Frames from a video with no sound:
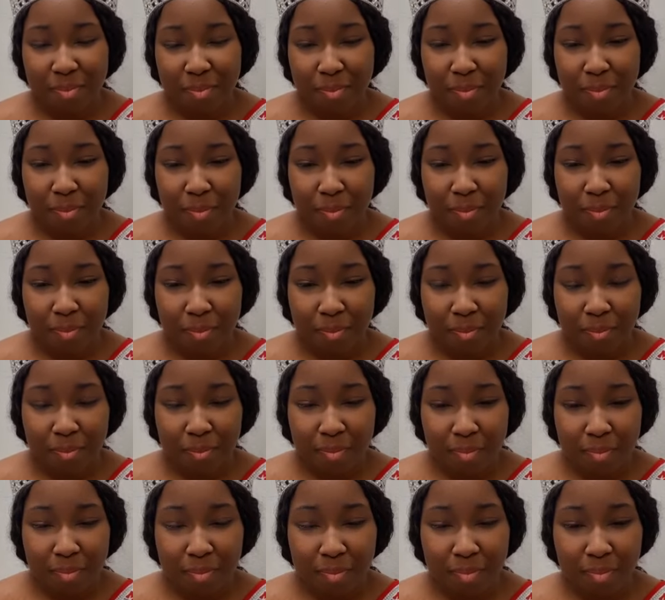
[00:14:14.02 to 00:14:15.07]

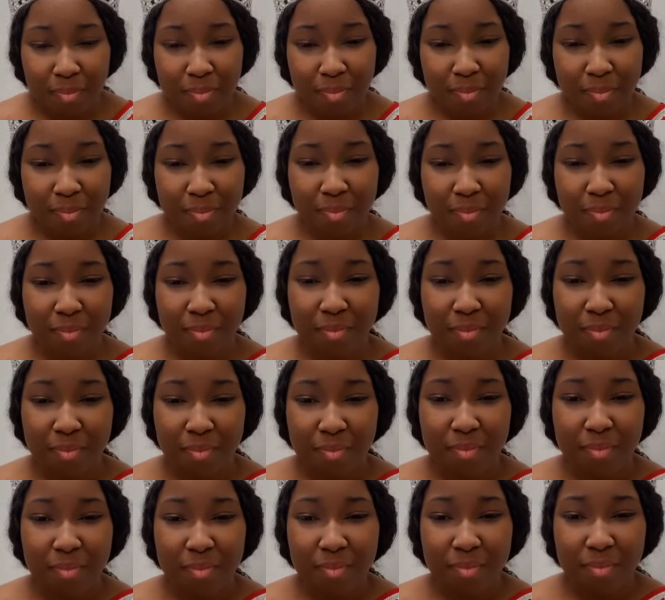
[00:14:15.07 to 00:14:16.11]

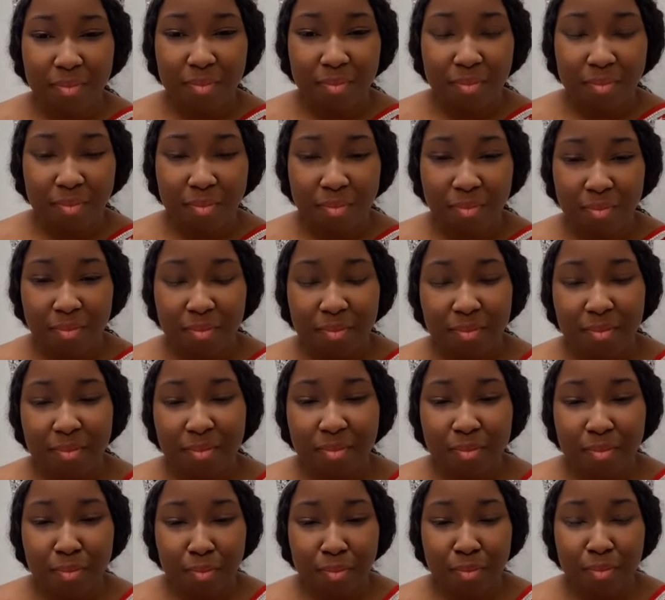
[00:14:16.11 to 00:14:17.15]

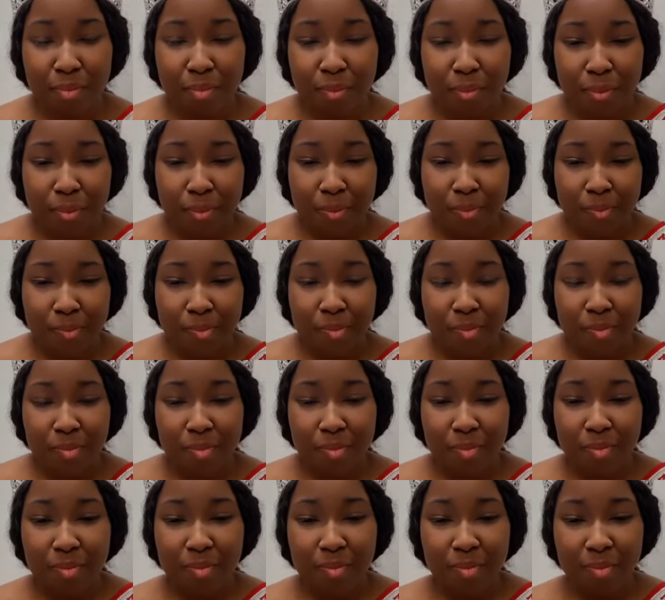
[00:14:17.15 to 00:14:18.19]

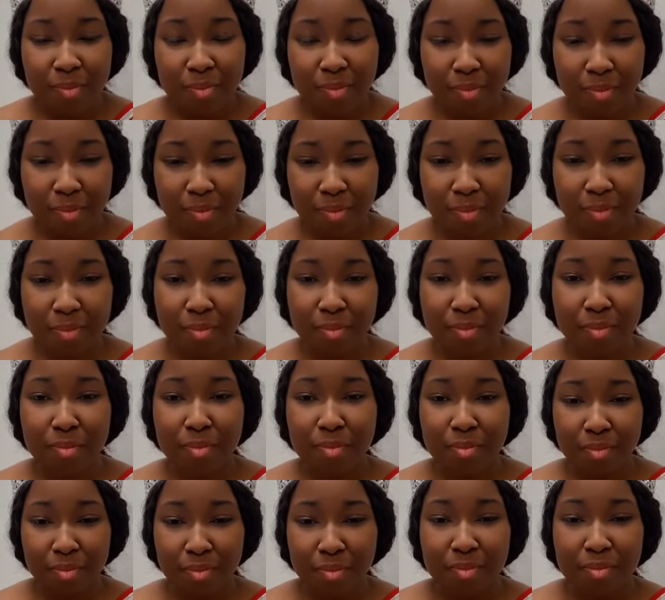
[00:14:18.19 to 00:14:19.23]

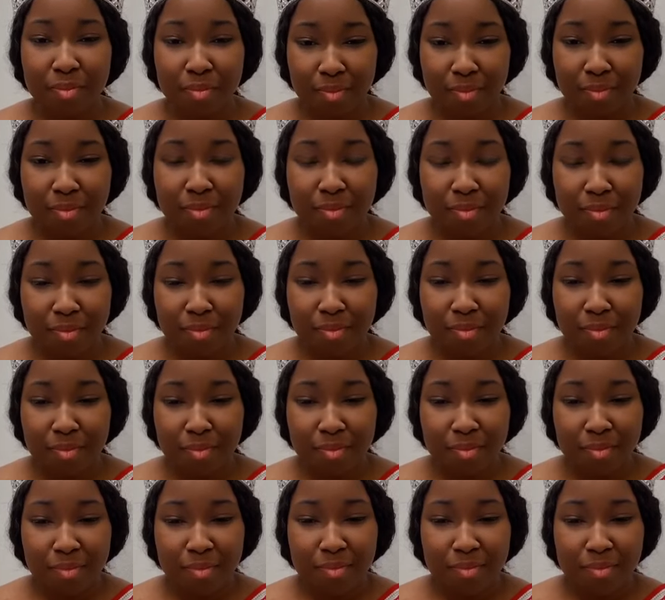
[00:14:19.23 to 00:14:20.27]

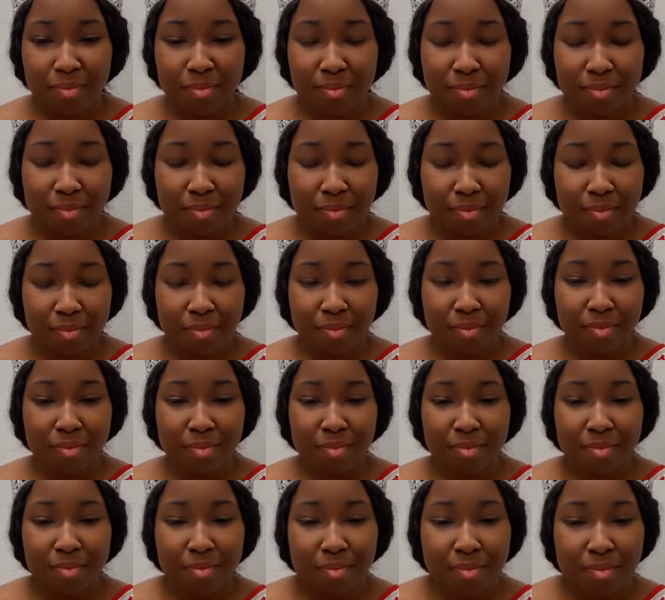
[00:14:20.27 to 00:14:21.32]

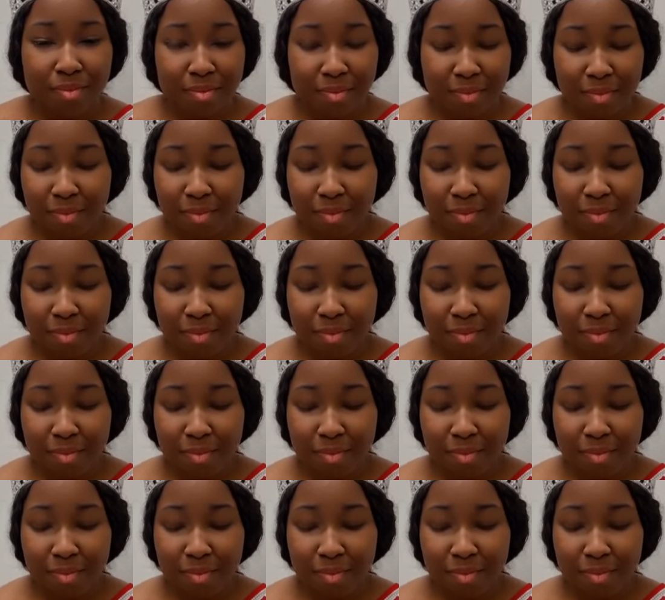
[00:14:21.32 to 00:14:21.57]
This person isn't speaking.